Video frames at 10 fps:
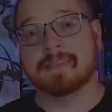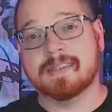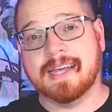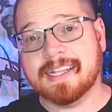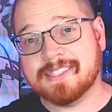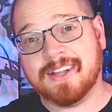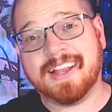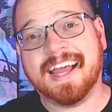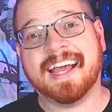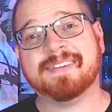That's all
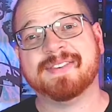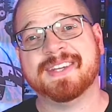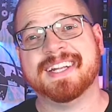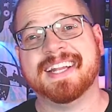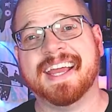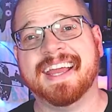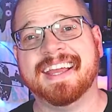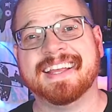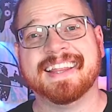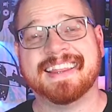I have for you
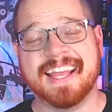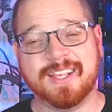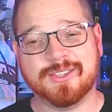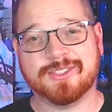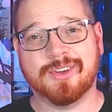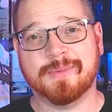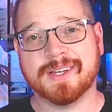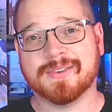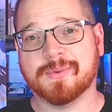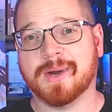today. Thank you so
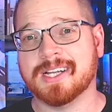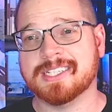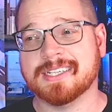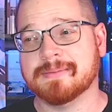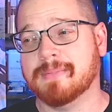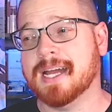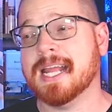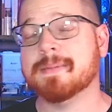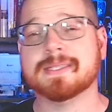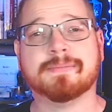much for watching. My
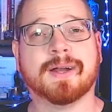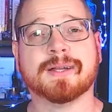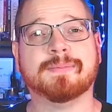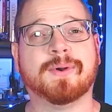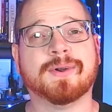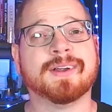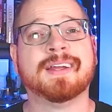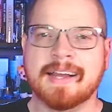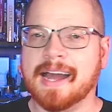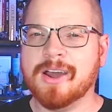name is Mark Moore.
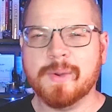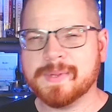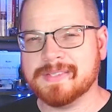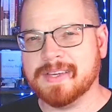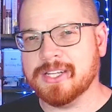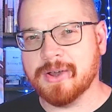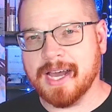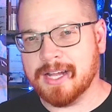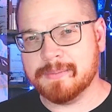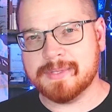I hope this video
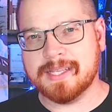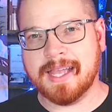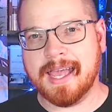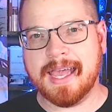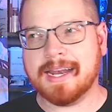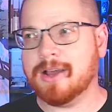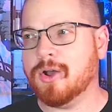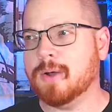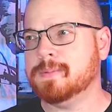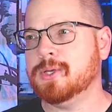helped, and I
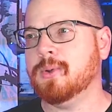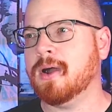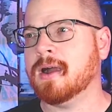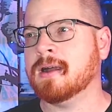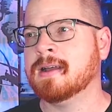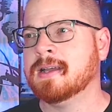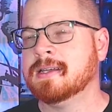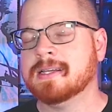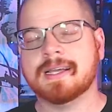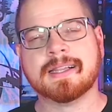hope you are
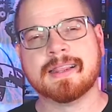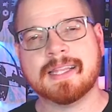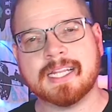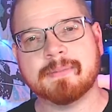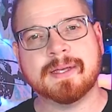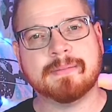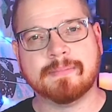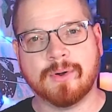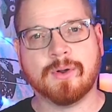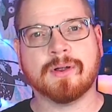a little bit
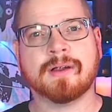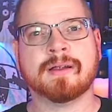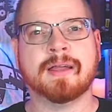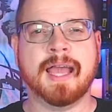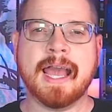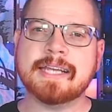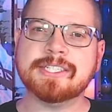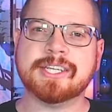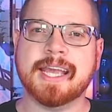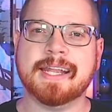more
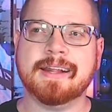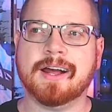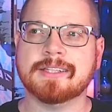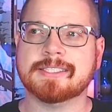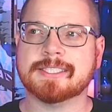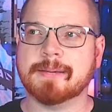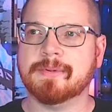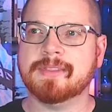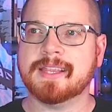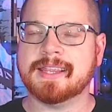educated on some
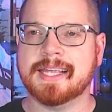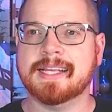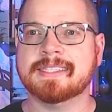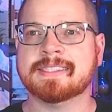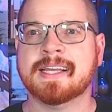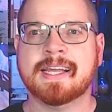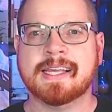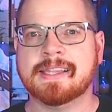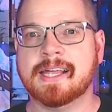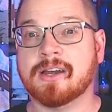of the things
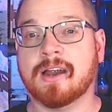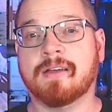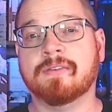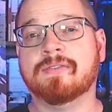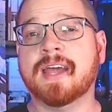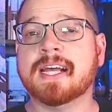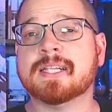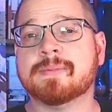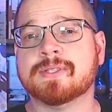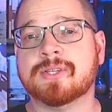that are
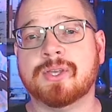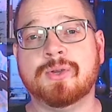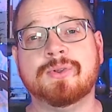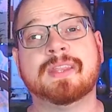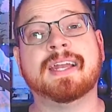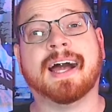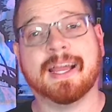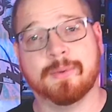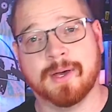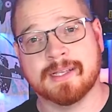available to you than
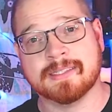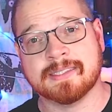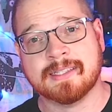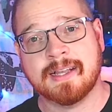I was.